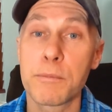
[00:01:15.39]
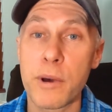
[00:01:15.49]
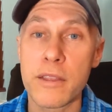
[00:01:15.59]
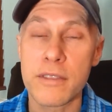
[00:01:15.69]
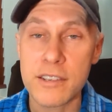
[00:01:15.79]

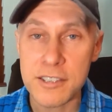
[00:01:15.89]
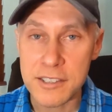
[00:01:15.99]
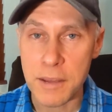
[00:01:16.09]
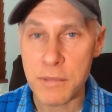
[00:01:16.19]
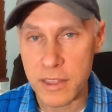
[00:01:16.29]
but this is
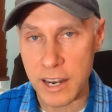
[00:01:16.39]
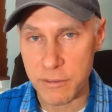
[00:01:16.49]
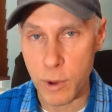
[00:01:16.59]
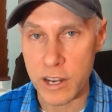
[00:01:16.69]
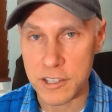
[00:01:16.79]
something that I've
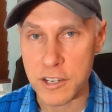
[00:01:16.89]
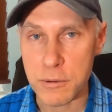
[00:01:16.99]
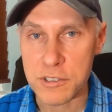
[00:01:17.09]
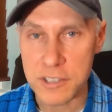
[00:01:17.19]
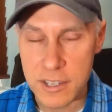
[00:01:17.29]
wanted to do
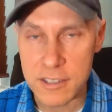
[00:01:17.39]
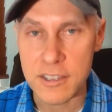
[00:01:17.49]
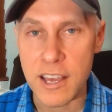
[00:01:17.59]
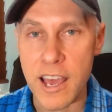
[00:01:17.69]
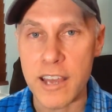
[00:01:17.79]
since
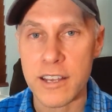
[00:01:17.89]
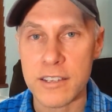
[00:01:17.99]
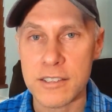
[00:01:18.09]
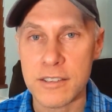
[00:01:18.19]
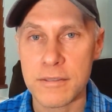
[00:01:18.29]
the
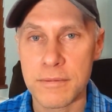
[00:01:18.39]
80s.